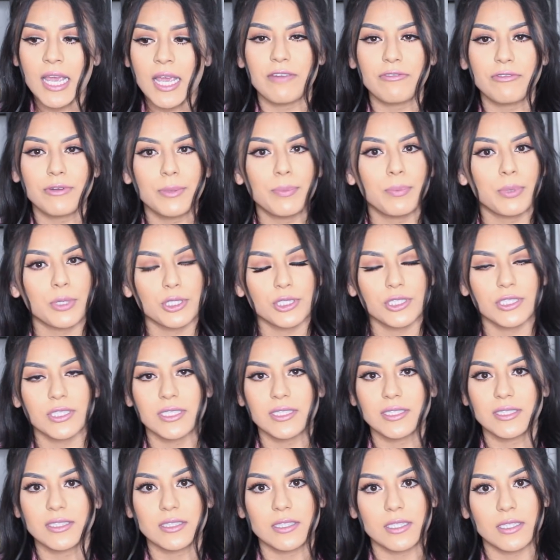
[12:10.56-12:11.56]
Every
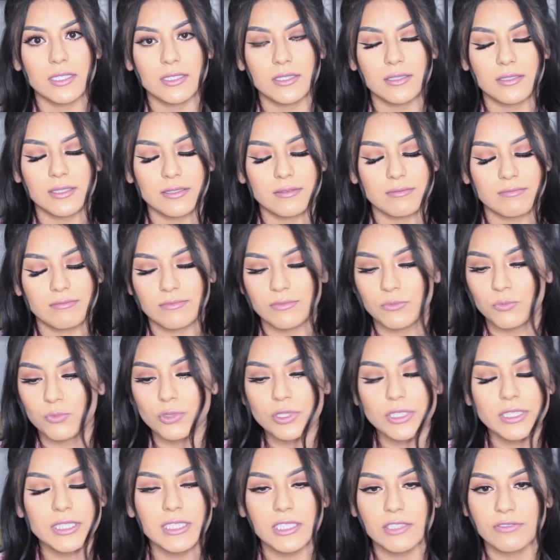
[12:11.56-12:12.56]
person is
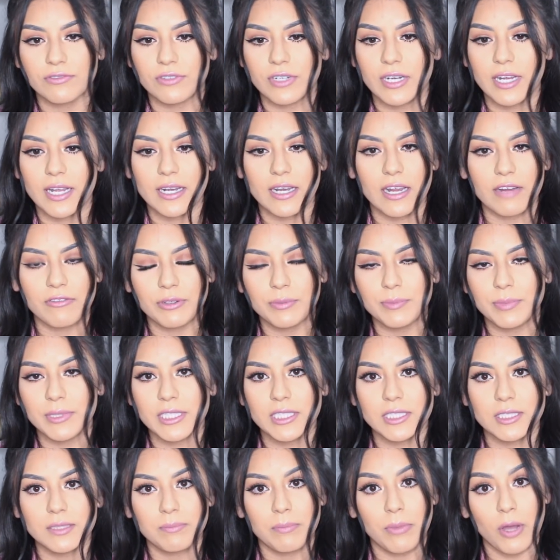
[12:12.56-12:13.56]
really different, and
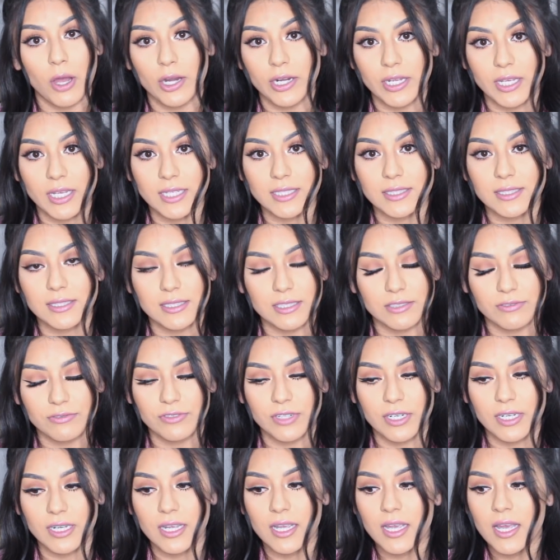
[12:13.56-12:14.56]
everybody's body is
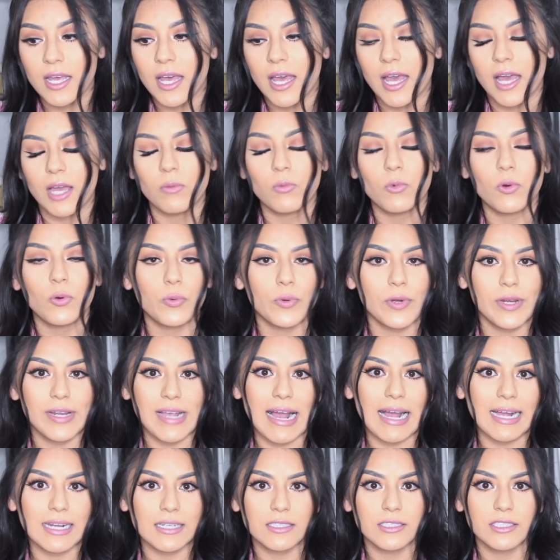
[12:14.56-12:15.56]
different and will
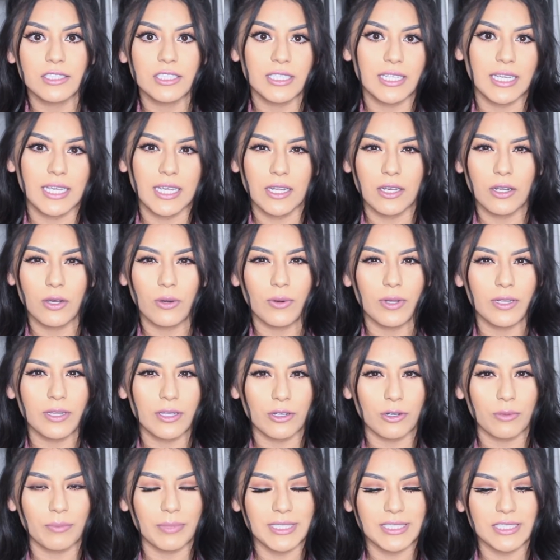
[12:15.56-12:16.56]
react to keto a
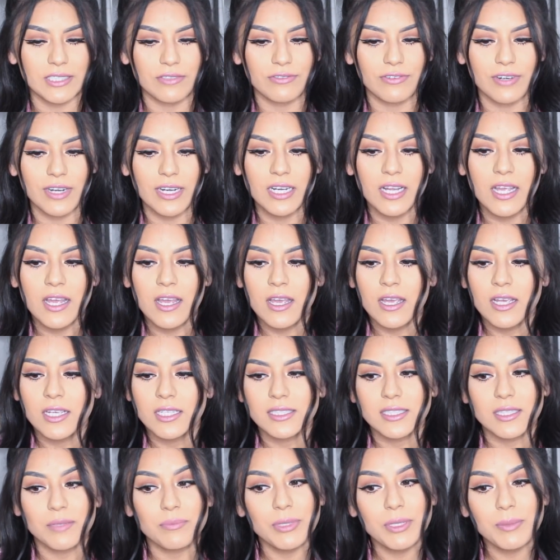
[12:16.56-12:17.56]
little bit different.
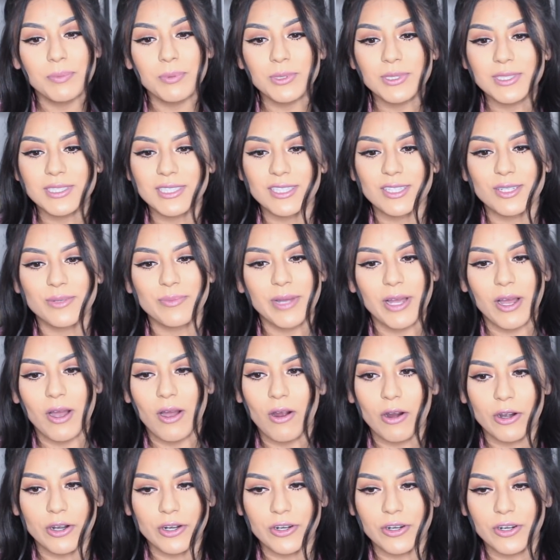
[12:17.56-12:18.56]
Some people it's a little bit
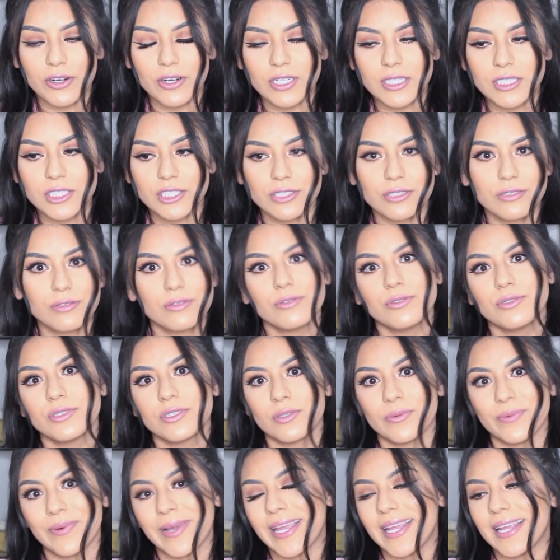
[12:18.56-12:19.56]
harder to lose
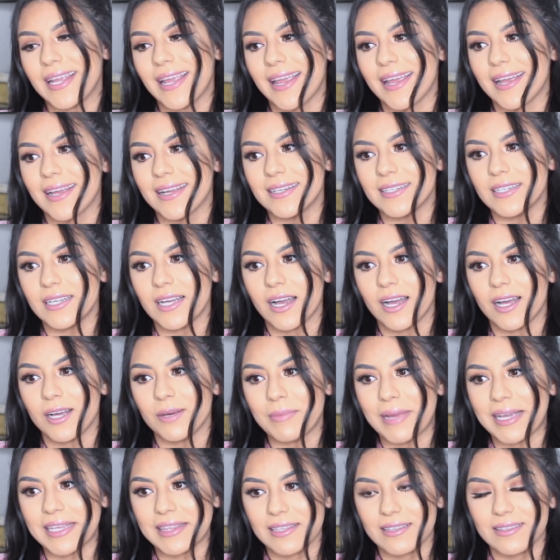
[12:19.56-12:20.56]
the weight, and
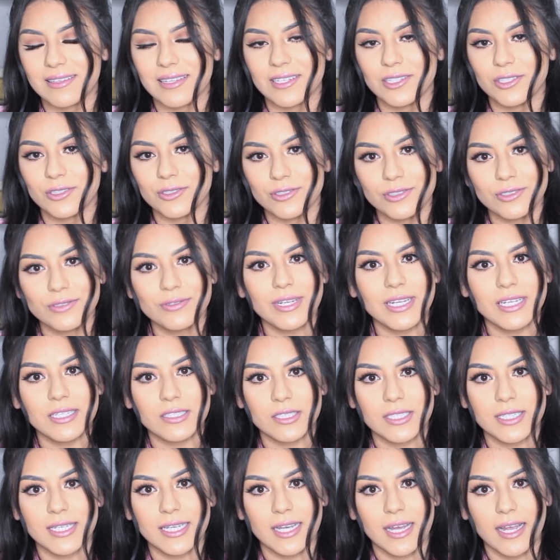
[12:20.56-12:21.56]
I think that you do need
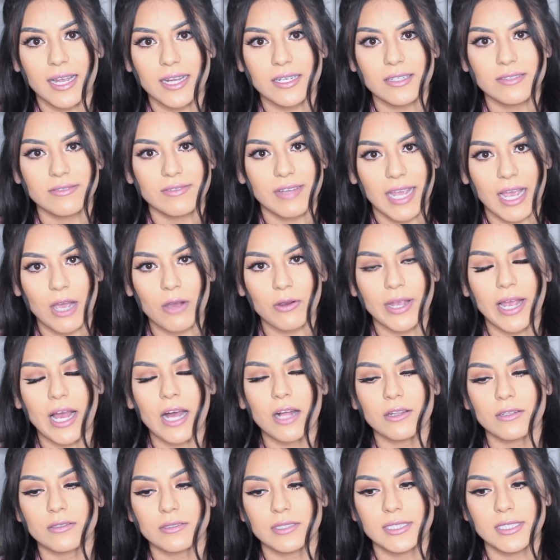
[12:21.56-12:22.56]
to kind of count
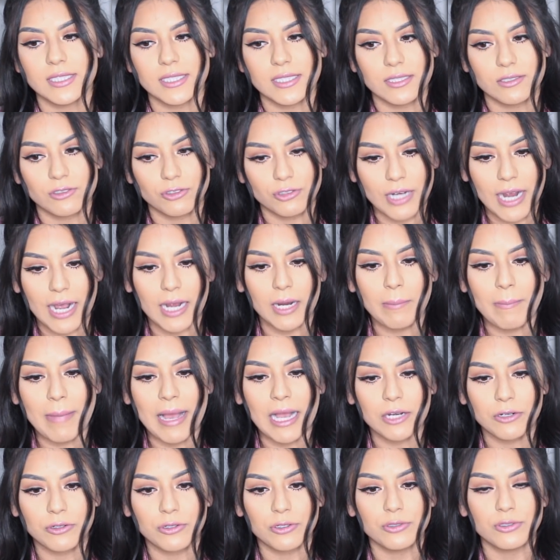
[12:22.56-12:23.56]
calories and track
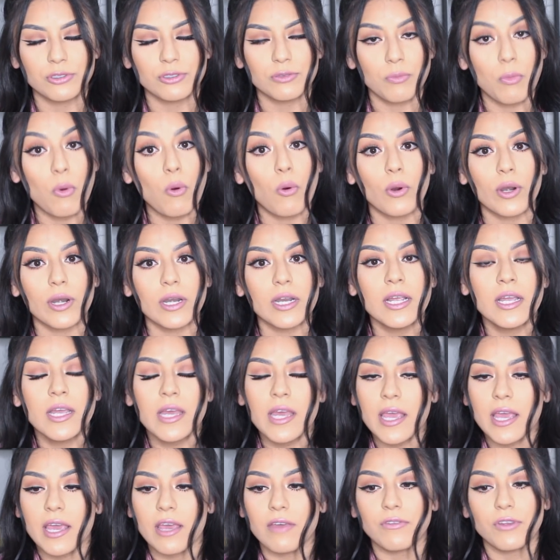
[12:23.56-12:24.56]
macros more
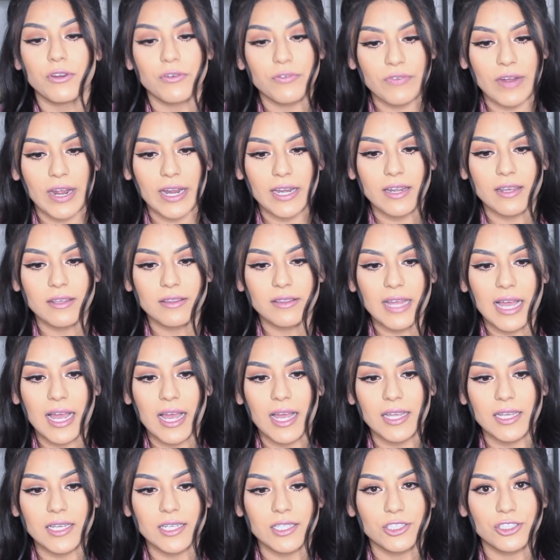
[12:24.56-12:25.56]
if you're finding
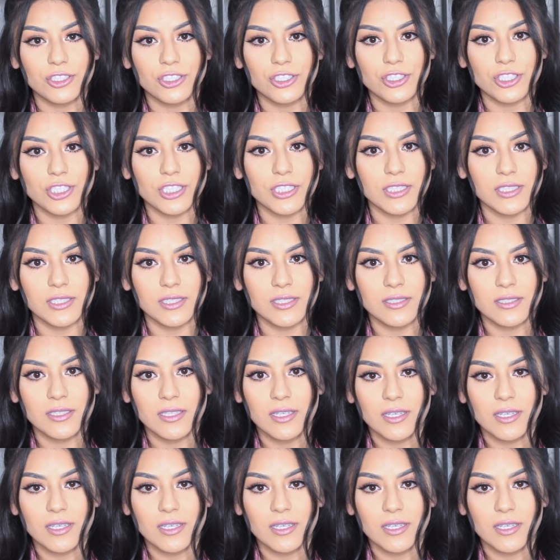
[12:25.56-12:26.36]
that it's just